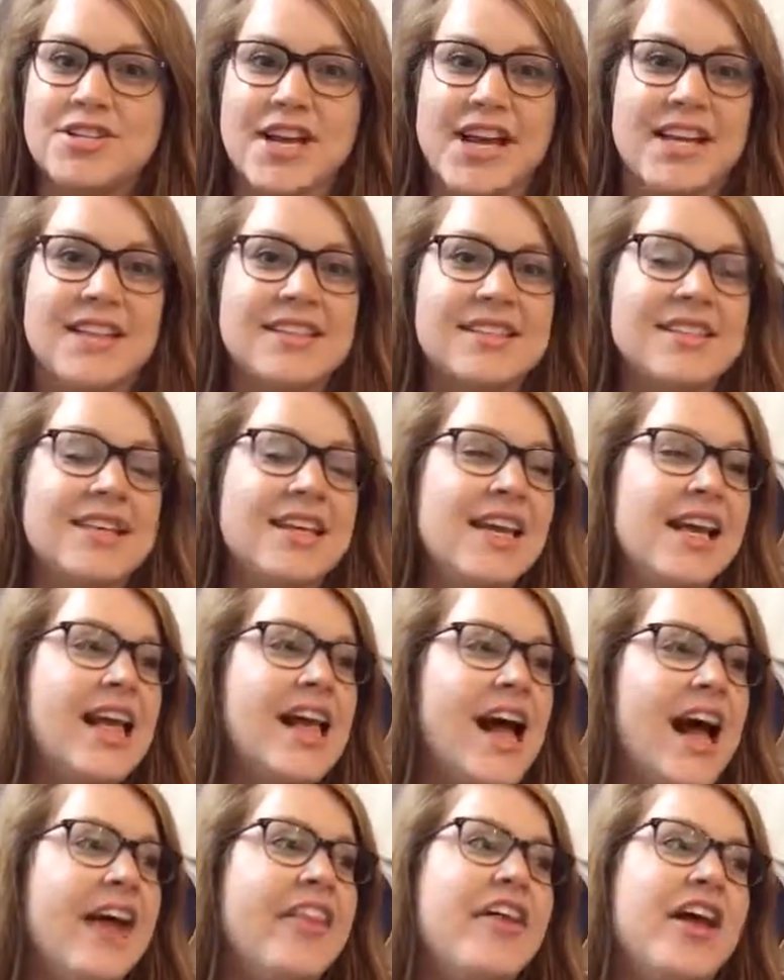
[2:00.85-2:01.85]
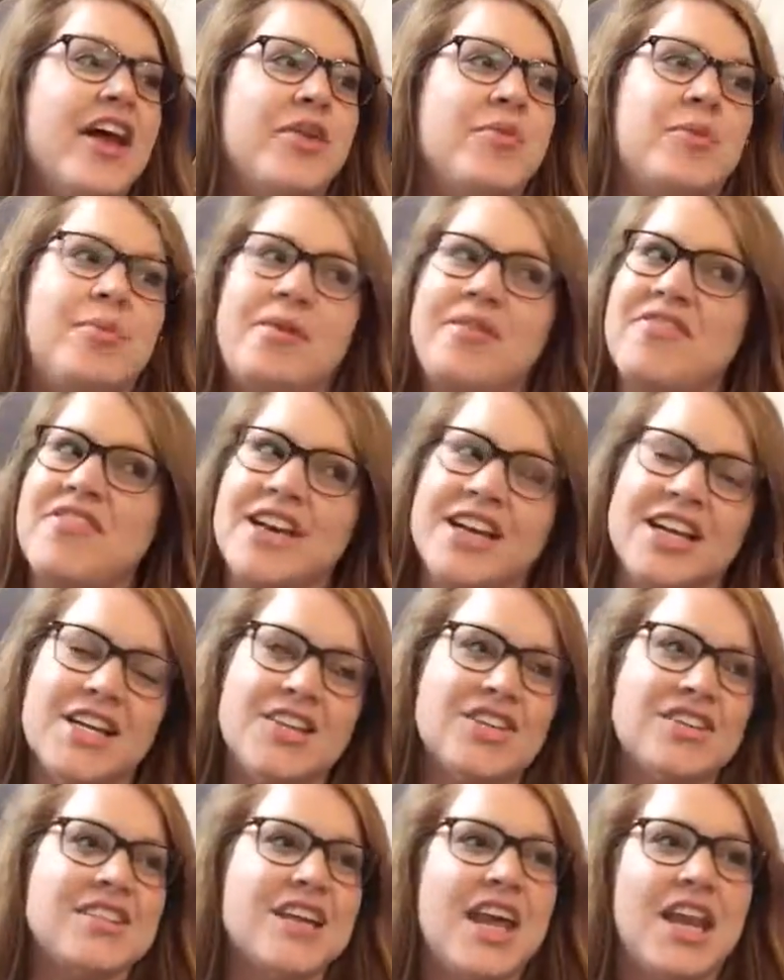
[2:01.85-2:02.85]
address. I thought it would be
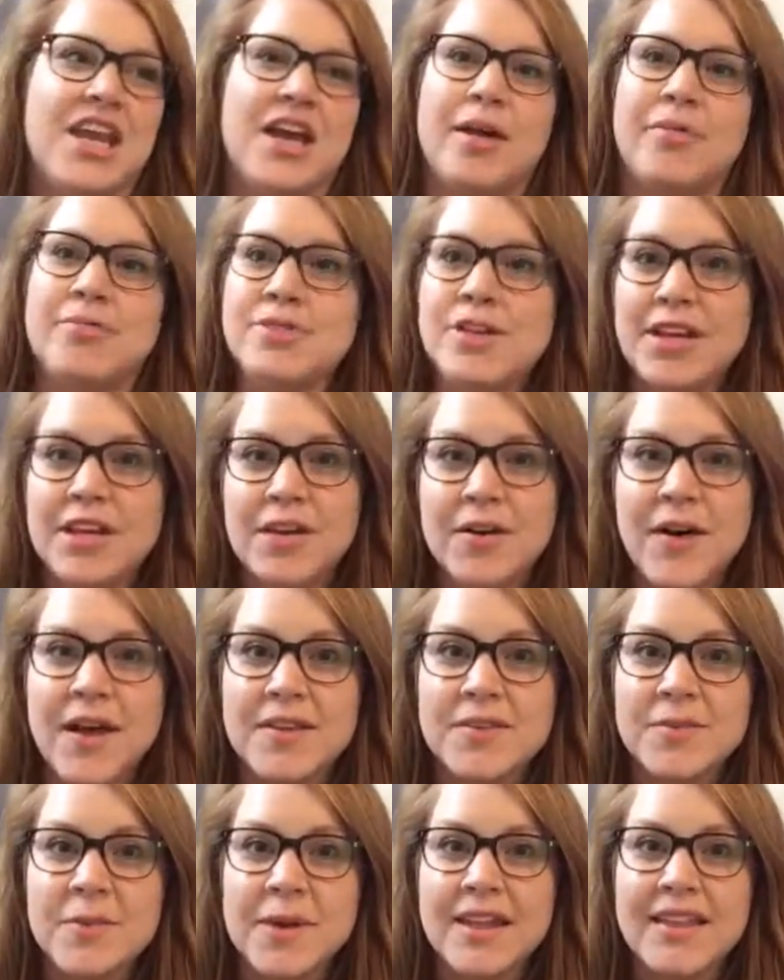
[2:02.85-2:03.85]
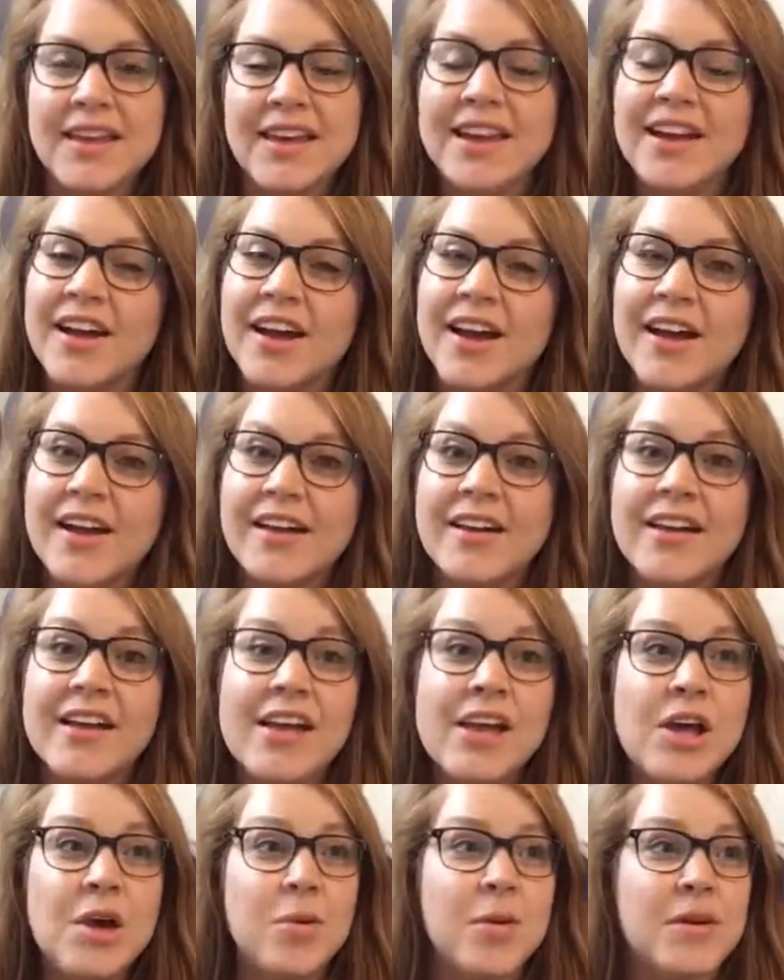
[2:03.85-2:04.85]
fun just to kind of update you guys weekly on
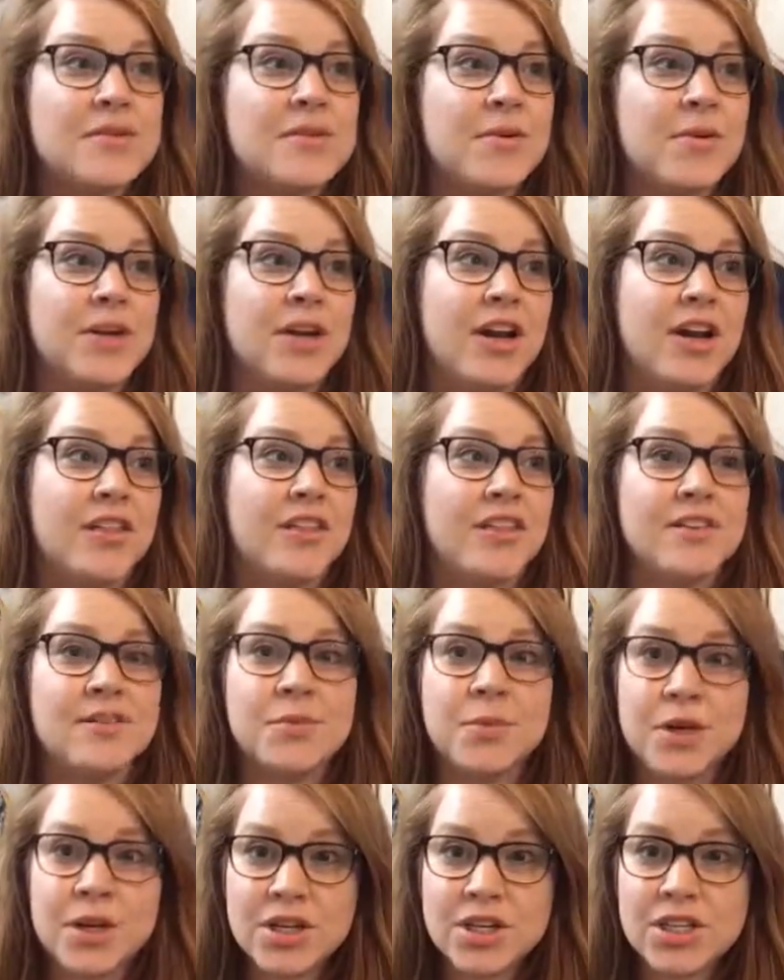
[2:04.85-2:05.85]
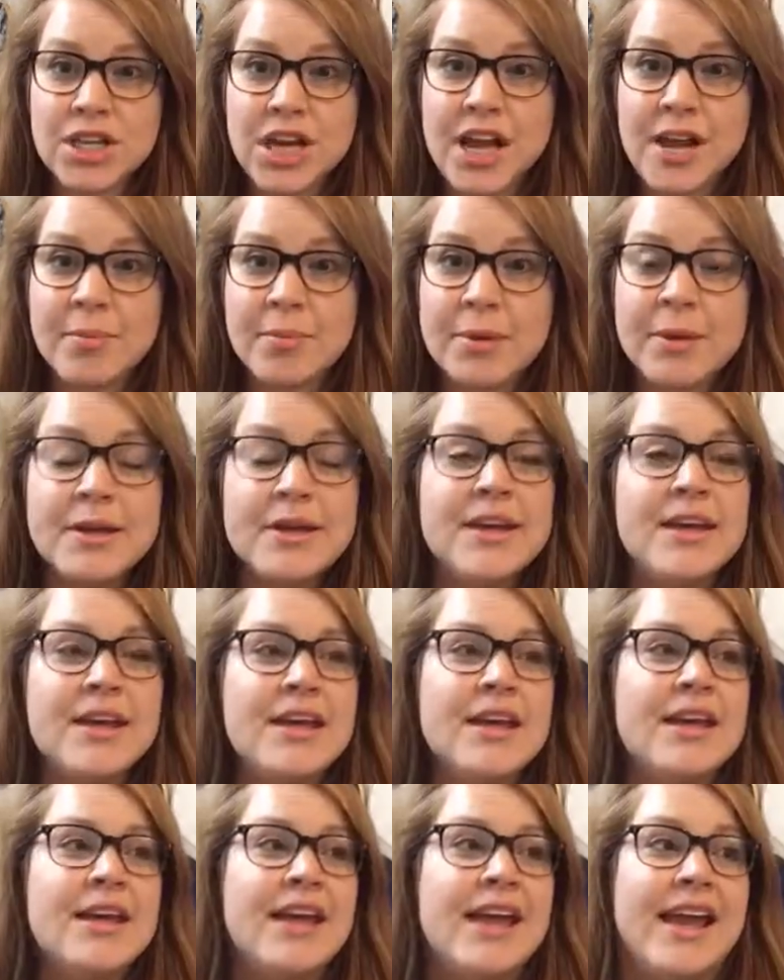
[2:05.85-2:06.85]
what's going on in this workshop,
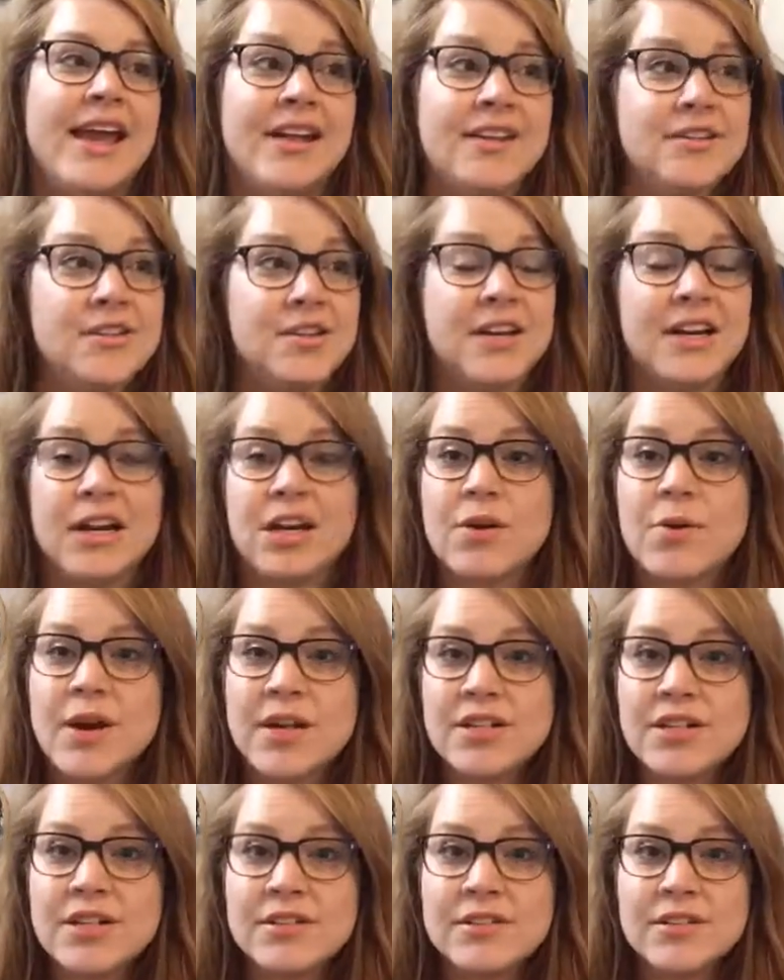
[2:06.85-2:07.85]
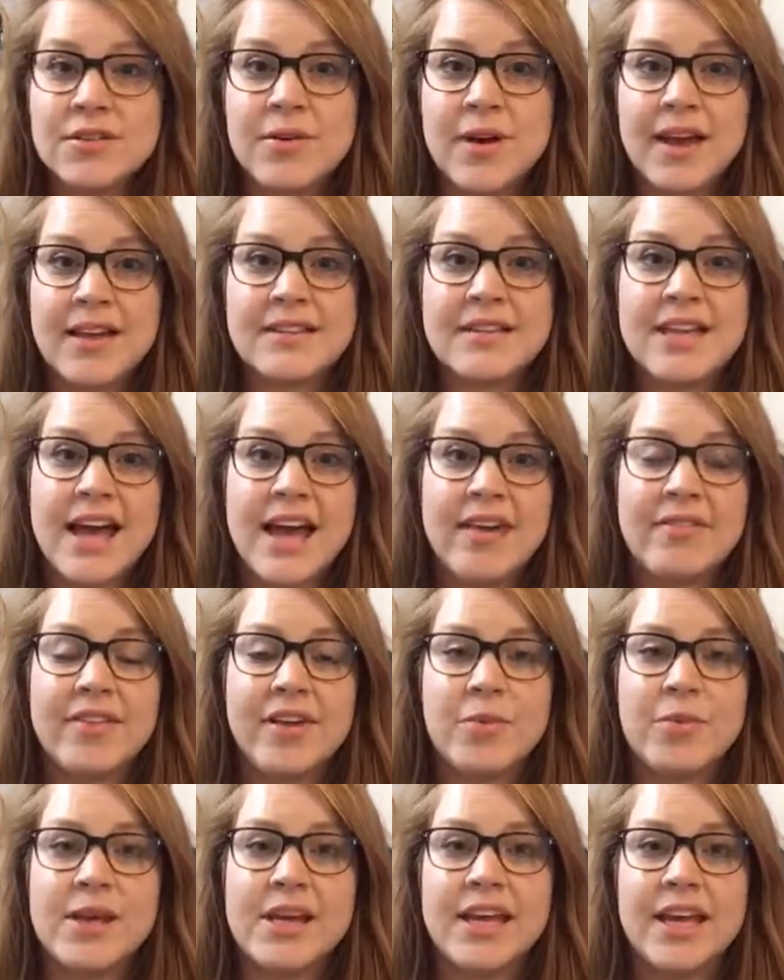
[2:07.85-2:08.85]
answer any questions you guys have
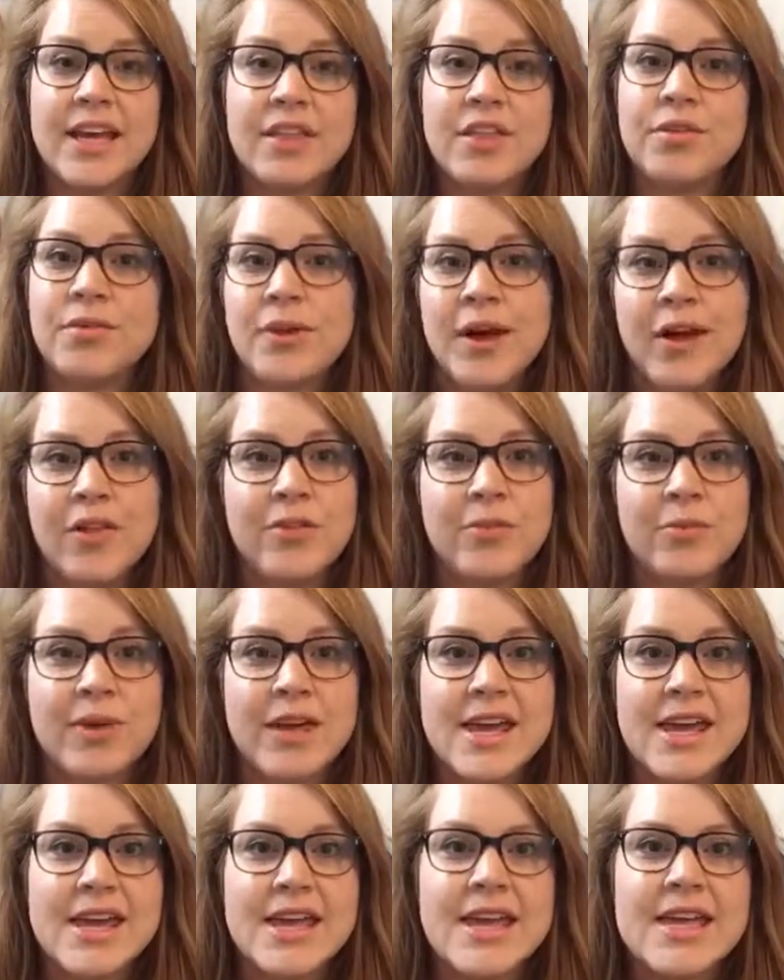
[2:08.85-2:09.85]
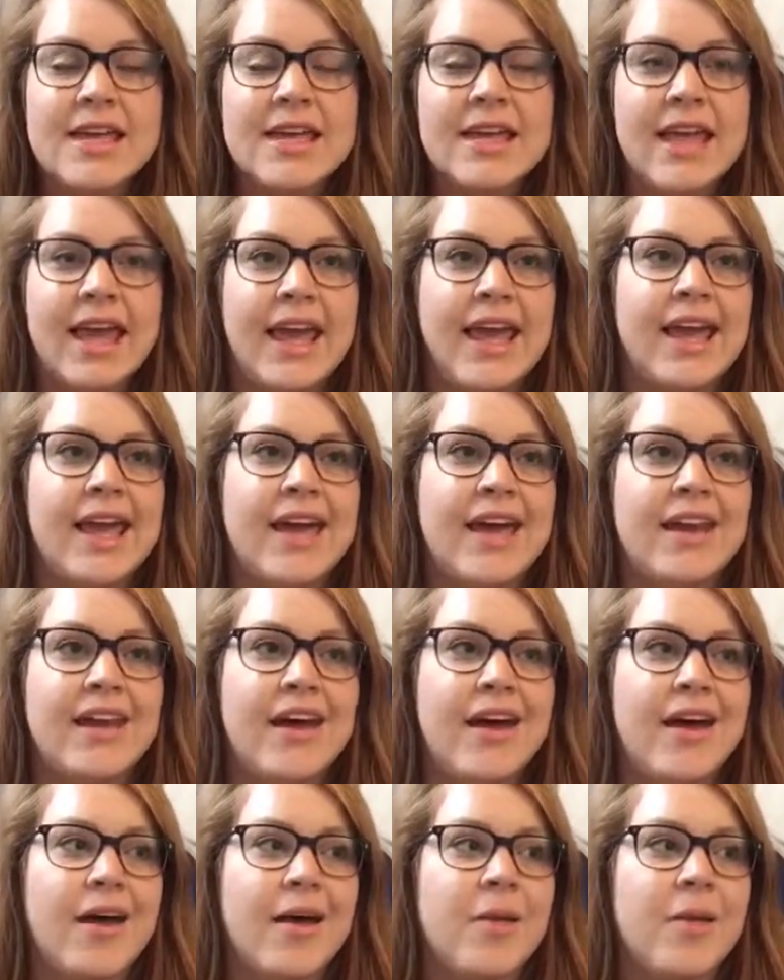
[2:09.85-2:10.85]
that we get throughout the week, and